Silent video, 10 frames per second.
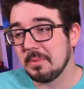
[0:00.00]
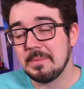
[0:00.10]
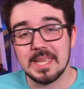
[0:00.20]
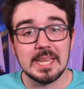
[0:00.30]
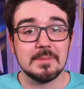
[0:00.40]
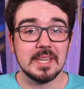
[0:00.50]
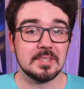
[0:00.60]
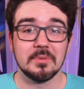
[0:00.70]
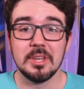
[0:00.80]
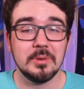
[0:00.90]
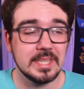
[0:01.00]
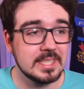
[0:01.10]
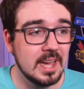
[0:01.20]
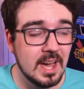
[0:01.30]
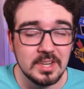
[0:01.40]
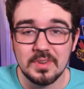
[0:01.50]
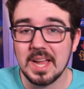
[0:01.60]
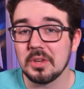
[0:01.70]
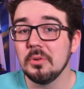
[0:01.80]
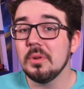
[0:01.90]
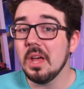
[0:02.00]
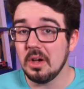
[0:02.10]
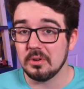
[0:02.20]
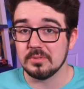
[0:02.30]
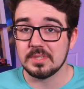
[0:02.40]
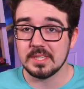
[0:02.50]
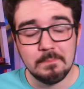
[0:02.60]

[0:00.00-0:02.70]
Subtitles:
or maybe Gibbs doesn't renew his contract. Who knows?